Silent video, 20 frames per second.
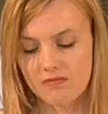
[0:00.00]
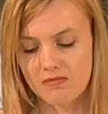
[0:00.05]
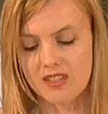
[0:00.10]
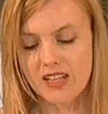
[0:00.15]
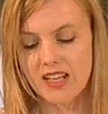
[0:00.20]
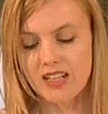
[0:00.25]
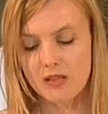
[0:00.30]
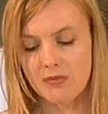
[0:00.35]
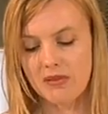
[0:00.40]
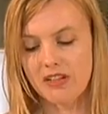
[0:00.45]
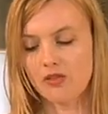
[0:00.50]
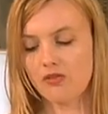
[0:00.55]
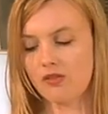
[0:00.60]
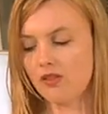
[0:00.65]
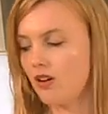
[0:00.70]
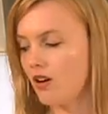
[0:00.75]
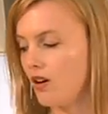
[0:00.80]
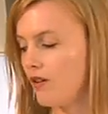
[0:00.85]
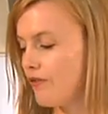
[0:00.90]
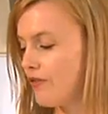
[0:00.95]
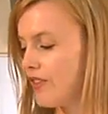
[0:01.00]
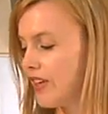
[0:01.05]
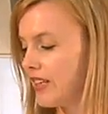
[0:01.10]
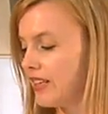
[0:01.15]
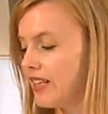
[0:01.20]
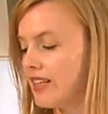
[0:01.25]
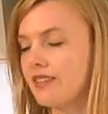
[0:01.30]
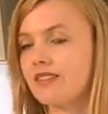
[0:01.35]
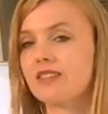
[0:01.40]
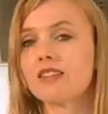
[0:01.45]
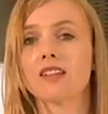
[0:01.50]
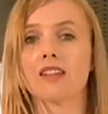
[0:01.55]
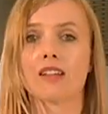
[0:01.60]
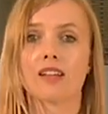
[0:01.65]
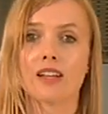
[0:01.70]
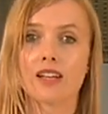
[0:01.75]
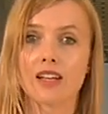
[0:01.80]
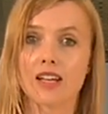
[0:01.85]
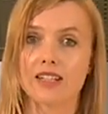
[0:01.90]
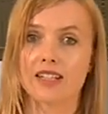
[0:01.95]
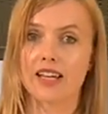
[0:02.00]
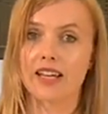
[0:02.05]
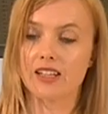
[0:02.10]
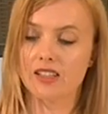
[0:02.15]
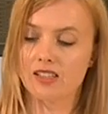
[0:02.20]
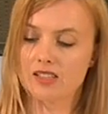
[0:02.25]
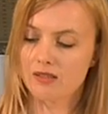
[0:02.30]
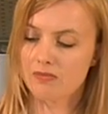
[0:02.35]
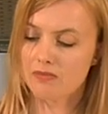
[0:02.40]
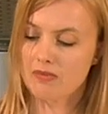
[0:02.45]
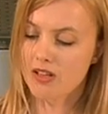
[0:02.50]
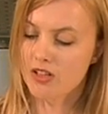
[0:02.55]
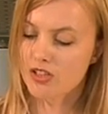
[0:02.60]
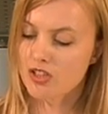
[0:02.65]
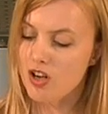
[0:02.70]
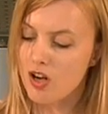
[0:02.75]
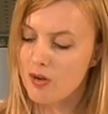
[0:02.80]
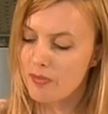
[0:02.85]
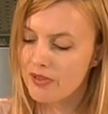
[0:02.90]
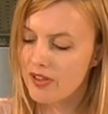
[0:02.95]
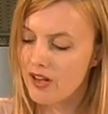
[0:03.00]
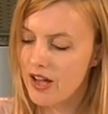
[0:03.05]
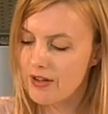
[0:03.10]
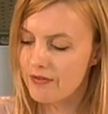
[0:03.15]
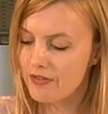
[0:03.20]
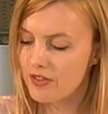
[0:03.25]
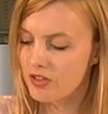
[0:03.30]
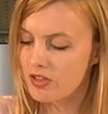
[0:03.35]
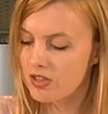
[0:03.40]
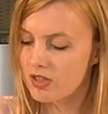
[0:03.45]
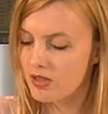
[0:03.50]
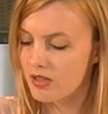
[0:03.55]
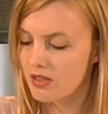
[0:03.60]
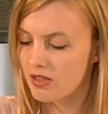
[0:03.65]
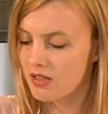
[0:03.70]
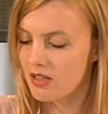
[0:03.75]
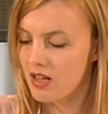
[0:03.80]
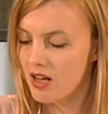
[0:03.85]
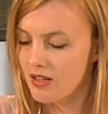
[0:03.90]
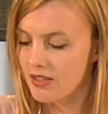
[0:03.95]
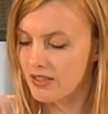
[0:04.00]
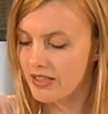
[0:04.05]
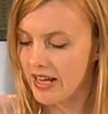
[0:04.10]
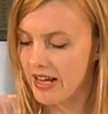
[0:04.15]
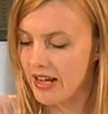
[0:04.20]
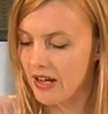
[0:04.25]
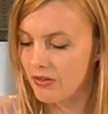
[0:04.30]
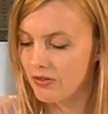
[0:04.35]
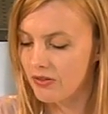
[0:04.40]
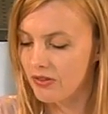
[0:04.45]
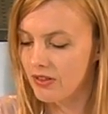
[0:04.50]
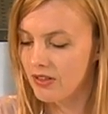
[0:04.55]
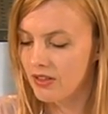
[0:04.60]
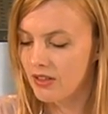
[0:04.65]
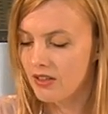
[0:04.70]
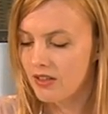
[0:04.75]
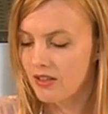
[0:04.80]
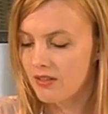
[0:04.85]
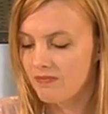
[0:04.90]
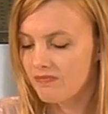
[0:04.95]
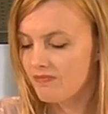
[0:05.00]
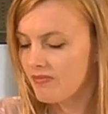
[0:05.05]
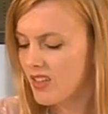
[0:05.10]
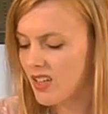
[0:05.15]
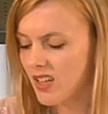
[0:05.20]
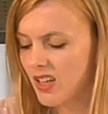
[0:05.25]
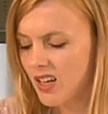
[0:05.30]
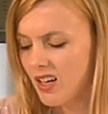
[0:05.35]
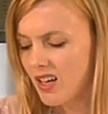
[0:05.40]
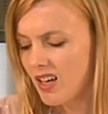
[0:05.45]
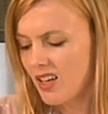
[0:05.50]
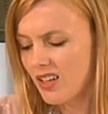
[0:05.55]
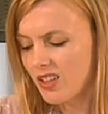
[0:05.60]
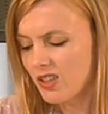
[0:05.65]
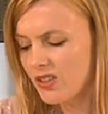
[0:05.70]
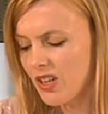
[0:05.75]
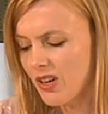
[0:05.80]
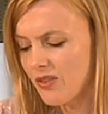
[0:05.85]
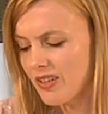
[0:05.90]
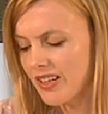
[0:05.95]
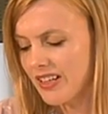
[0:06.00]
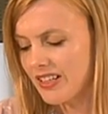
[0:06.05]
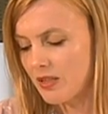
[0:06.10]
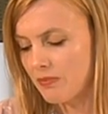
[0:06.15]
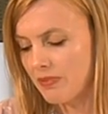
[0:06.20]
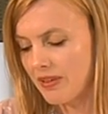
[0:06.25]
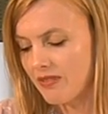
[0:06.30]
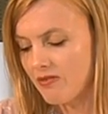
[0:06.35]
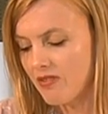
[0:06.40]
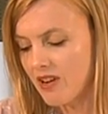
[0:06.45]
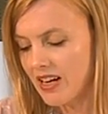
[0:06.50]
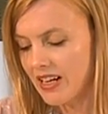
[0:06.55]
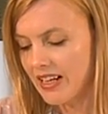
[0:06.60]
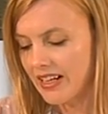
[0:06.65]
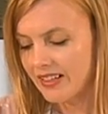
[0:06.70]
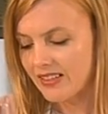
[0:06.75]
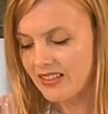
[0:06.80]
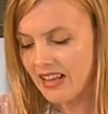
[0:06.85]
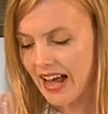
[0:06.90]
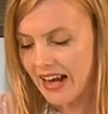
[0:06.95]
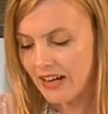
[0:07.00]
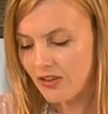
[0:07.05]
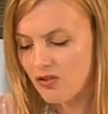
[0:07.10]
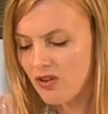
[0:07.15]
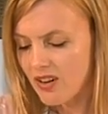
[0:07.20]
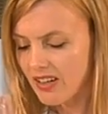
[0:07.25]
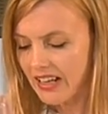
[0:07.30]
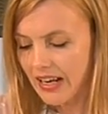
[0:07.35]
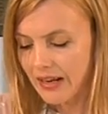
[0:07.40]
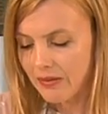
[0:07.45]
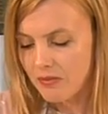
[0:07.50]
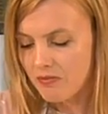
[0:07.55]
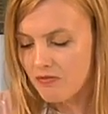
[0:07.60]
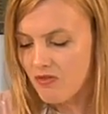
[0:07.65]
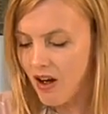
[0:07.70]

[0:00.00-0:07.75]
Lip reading: 1.5 centimetres thickness. Take a sharp knife and just cut down. You don't need to be really exact. Try and keep them